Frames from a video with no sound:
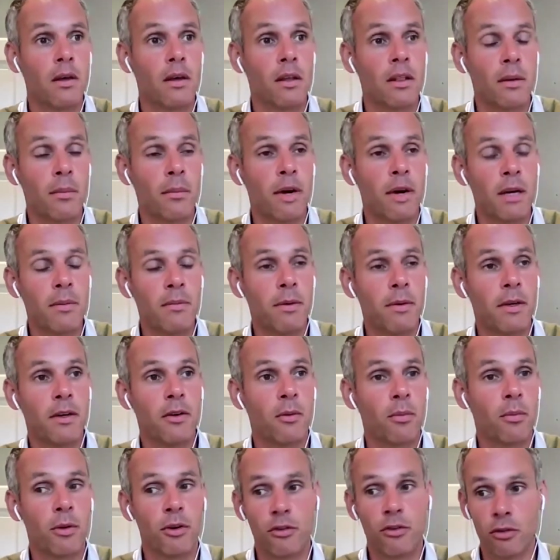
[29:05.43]
There might be
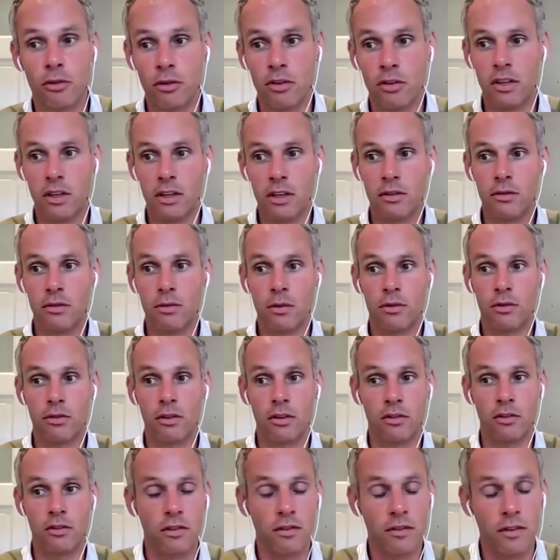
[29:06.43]
opportunities for
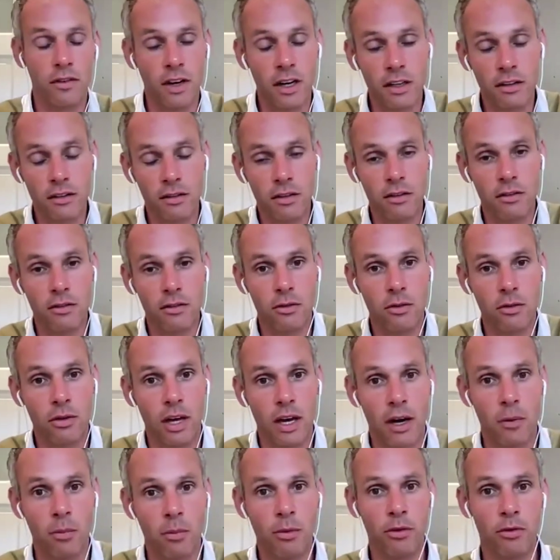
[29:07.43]
such devices to
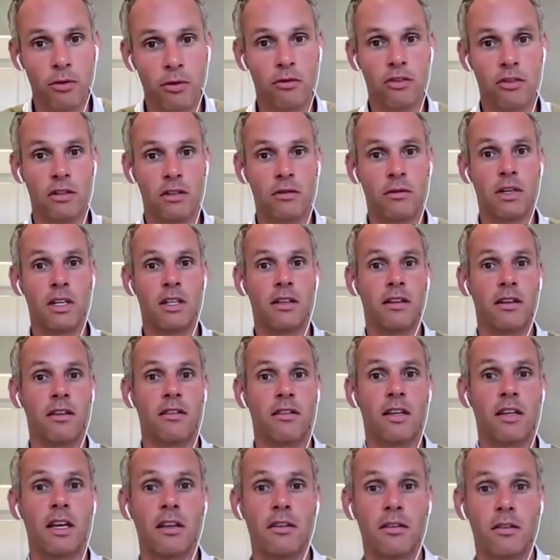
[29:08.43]
help you generate
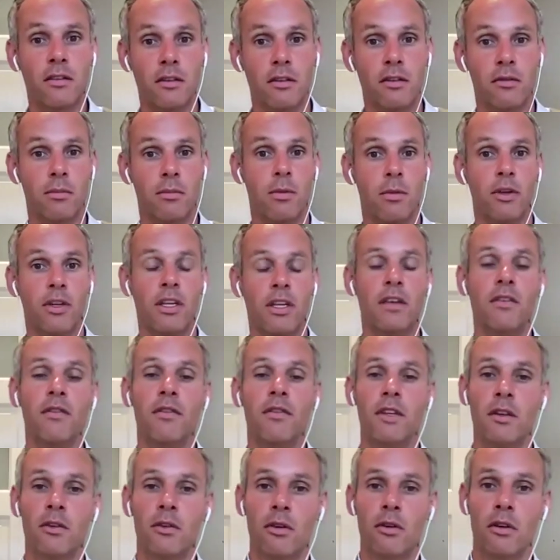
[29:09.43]
test cases, but
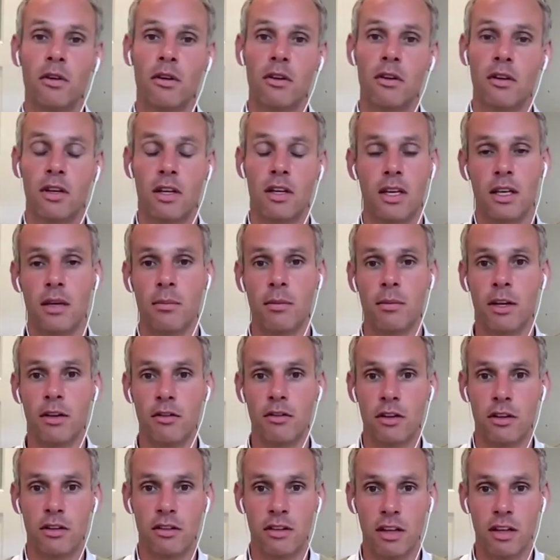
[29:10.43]
even you could
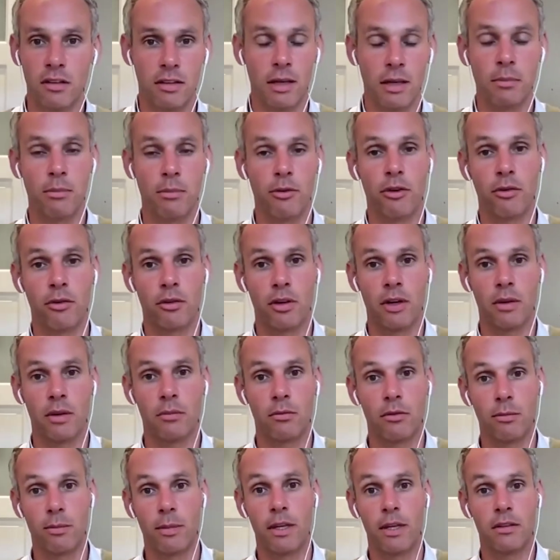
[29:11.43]
imagine testing
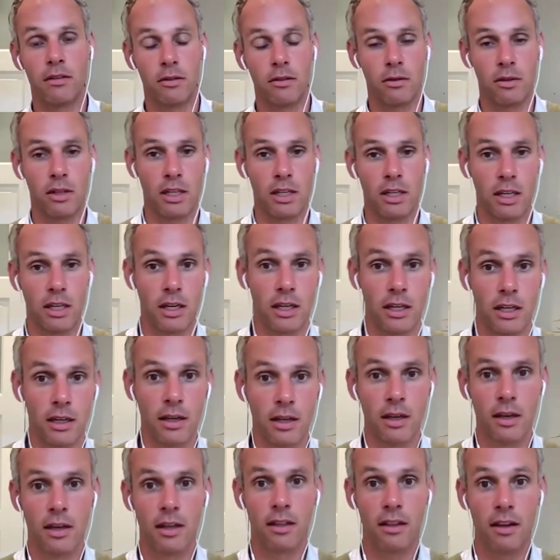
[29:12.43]
programs based on AI
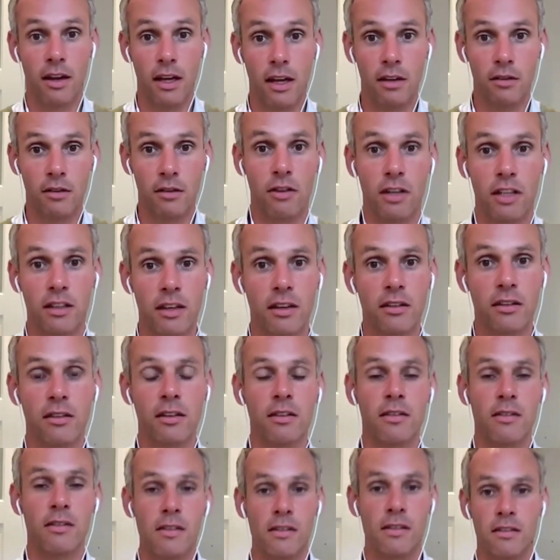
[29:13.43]
that actually test
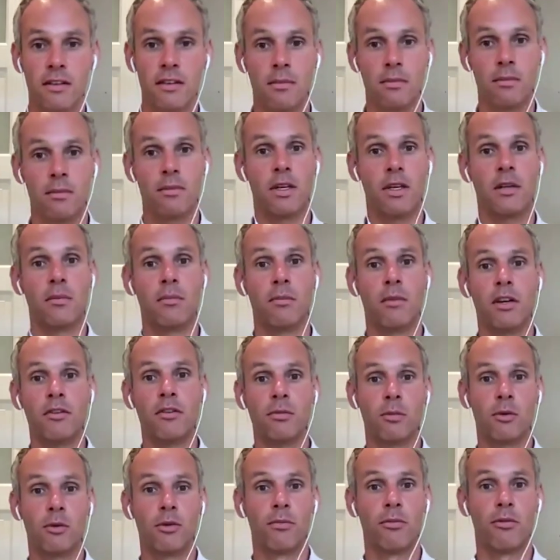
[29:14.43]
the system in
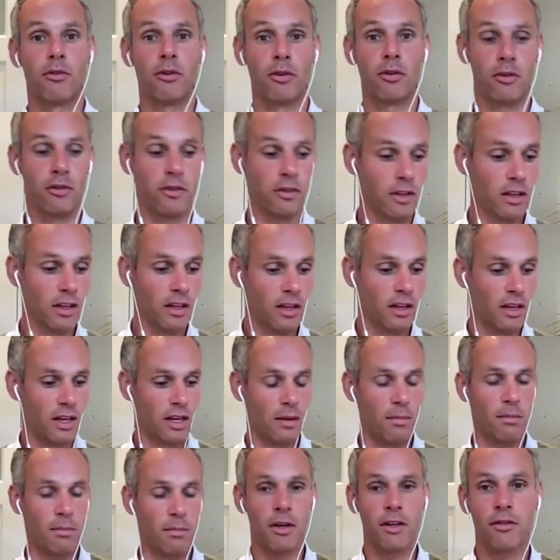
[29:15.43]
much more broad
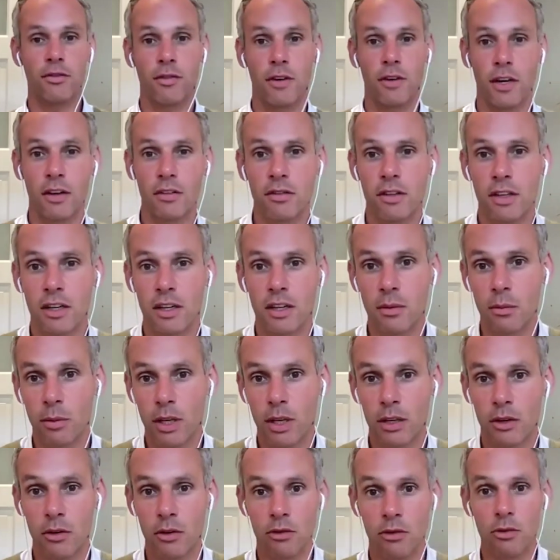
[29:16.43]
and much faster than
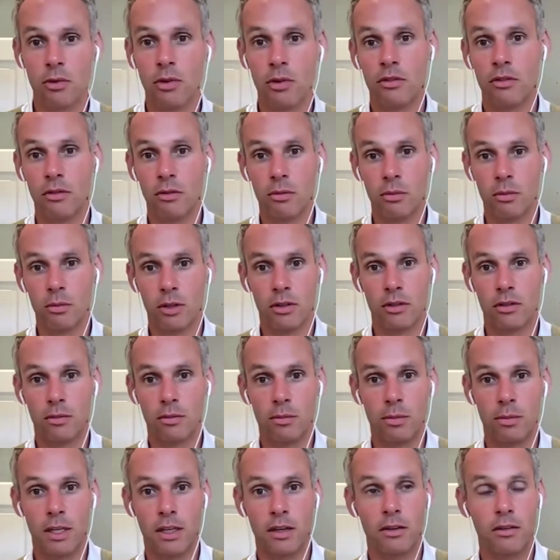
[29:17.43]
we could do as humans,
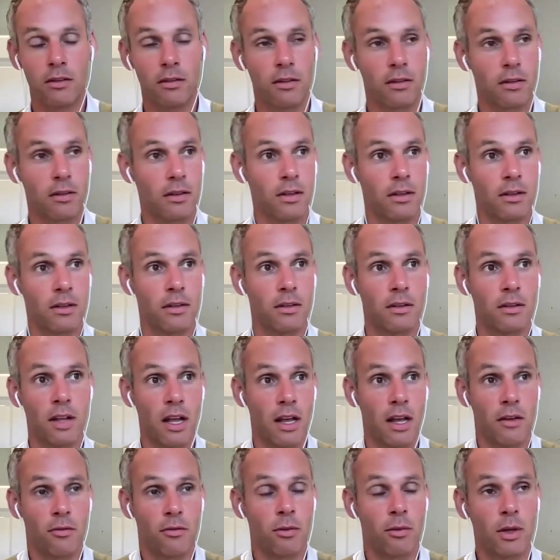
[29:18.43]
because
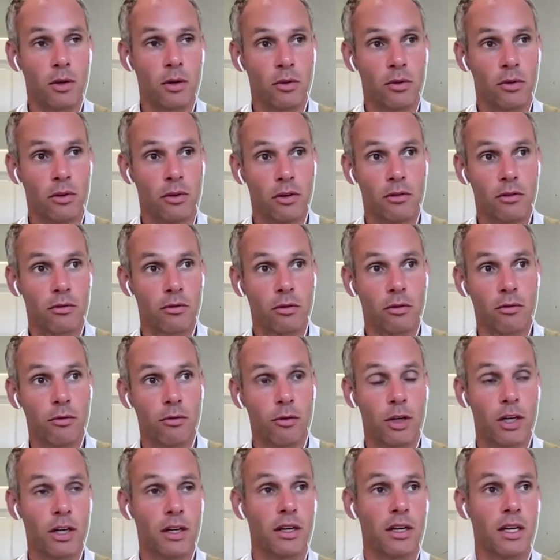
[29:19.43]
as we all know,
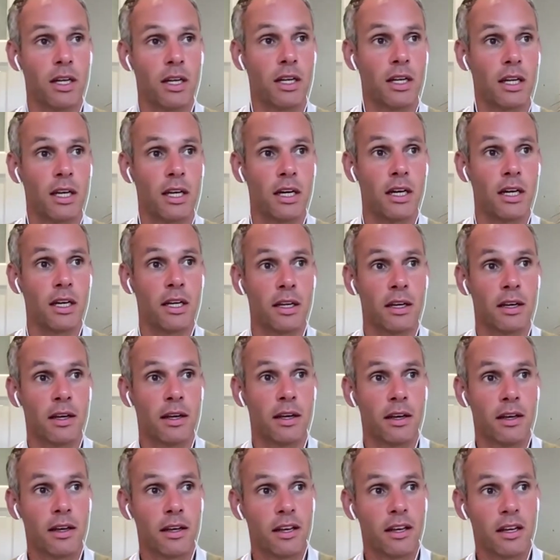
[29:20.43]
software and AI
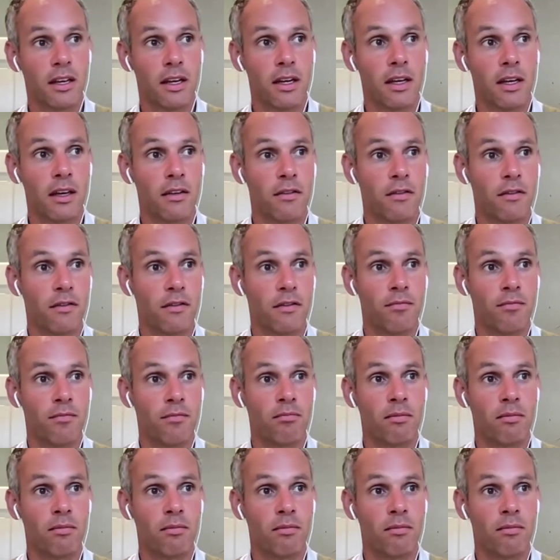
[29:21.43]
can have